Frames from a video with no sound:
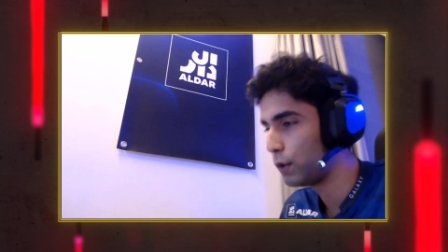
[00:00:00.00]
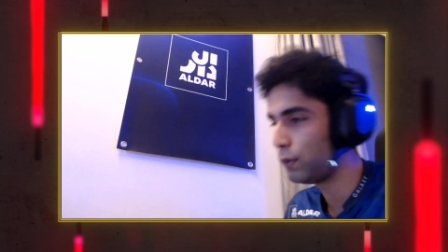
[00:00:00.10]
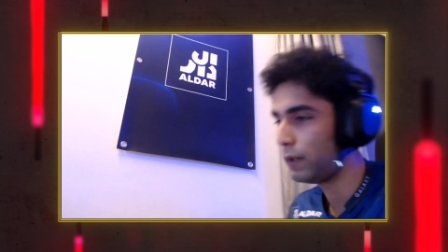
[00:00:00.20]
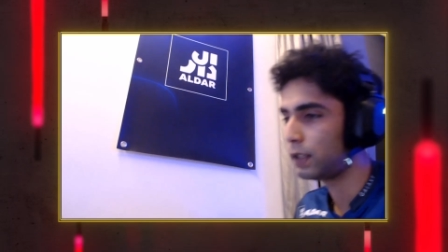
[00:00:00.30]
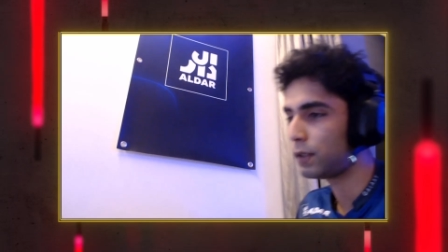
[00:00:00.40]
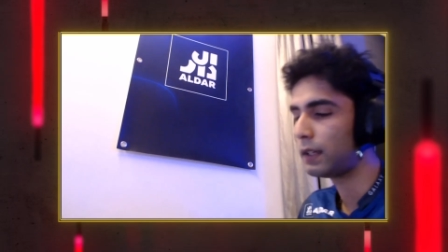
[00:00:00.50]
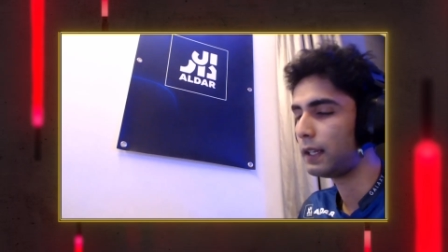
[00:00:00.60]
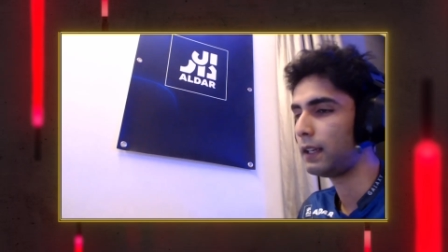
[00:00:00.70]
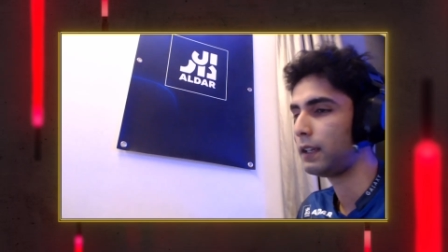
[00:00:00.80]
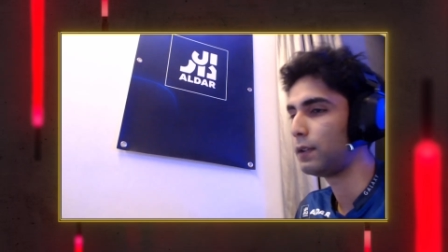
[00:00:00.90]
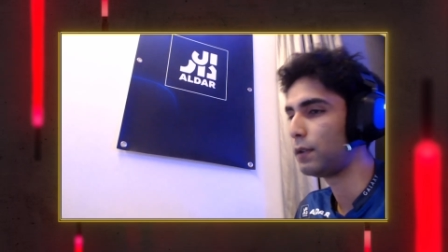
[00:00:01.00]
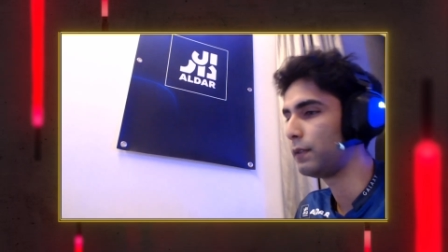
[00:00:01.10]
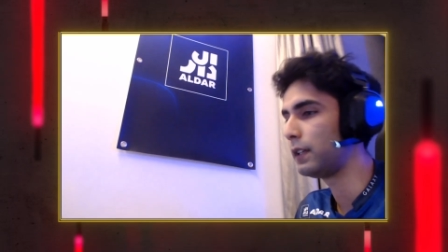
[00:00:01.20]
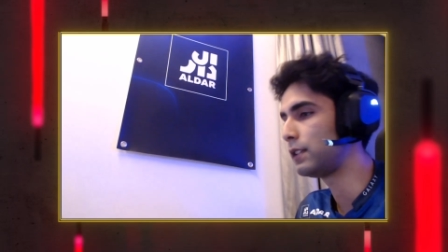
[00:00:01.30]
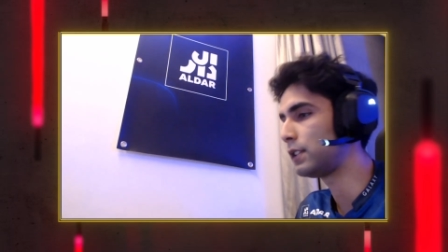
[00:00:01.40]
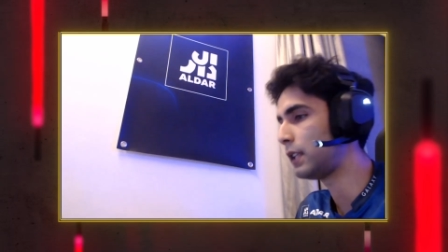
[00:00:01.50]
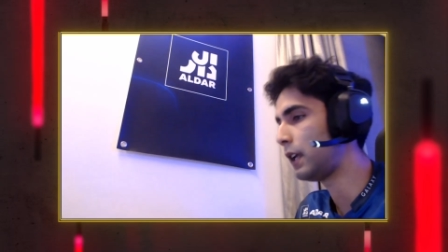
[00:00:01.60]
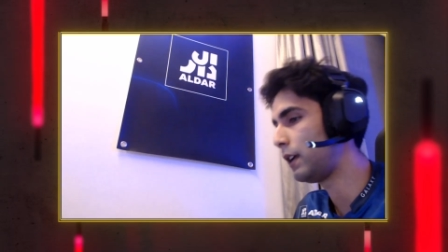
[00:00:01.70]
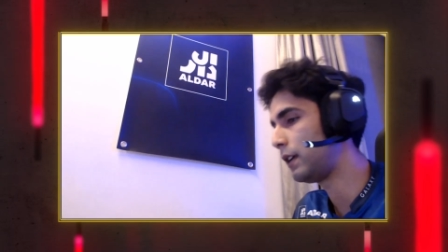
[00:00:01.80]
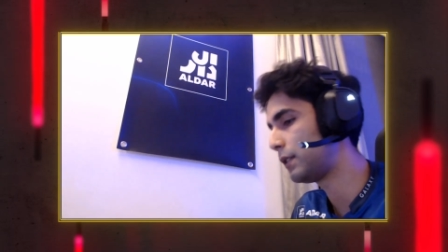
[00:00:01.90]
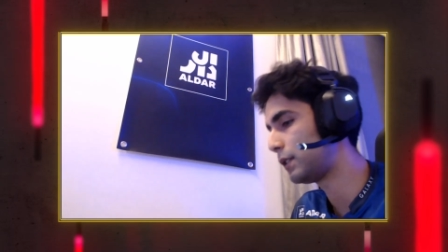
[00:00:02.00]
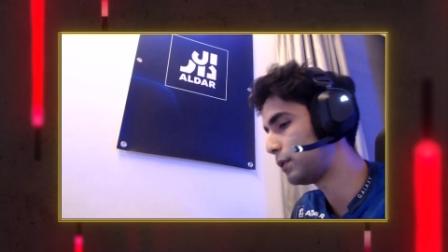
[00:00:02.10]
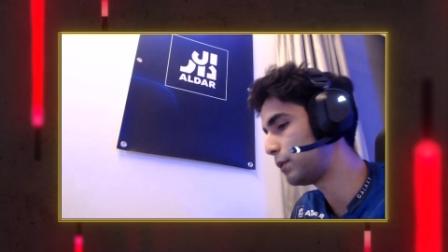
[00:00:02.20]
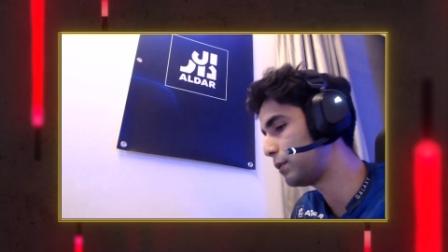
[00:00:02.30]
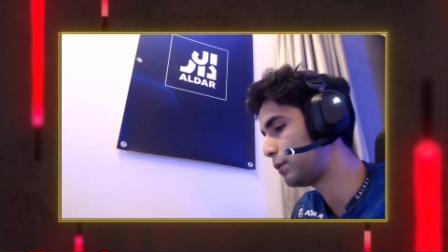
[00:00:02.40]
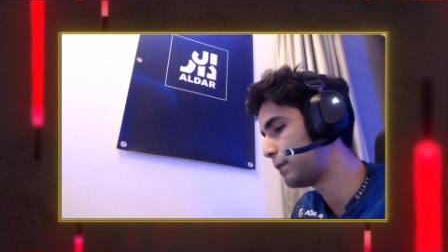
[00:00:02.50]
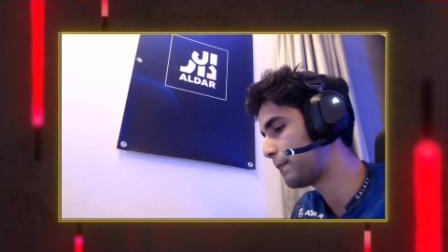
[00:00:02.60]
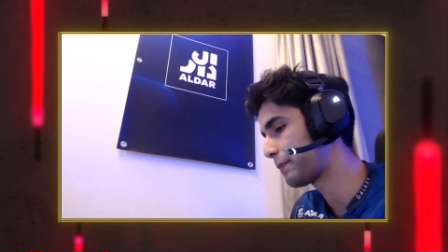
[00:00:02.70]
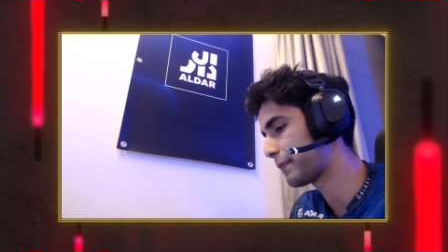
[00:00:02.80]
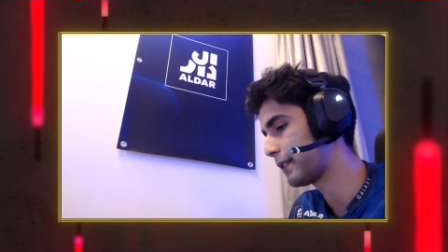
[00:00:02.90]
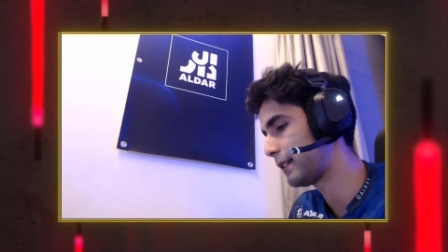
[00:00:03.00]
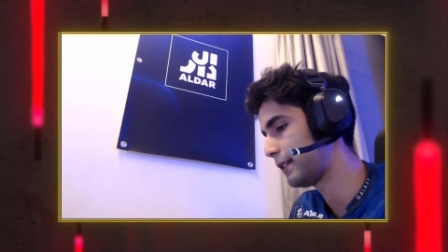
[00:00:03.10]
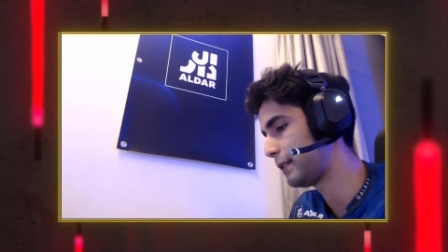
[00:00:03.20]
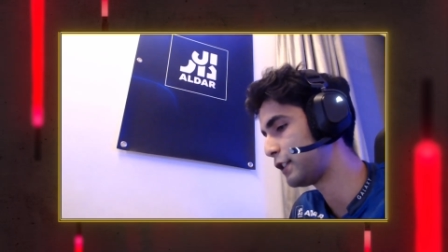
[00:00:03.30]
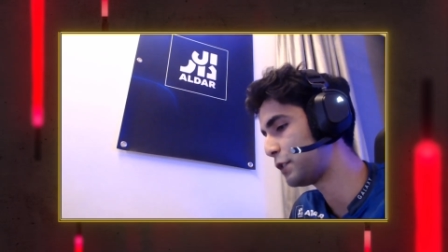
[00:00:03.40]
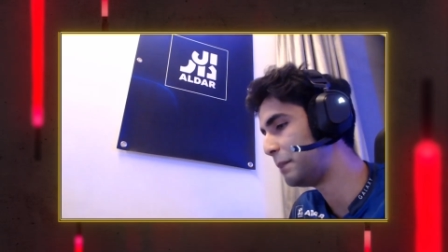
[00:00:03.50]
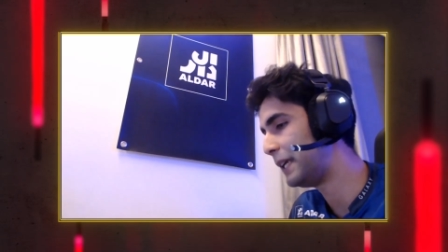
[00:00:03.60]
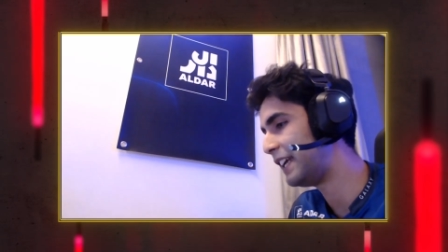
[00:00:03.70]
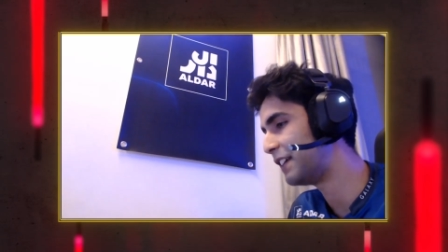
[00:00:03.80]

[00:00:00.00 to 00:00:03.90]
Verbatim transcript: want to win. It's not like, we're just here to just be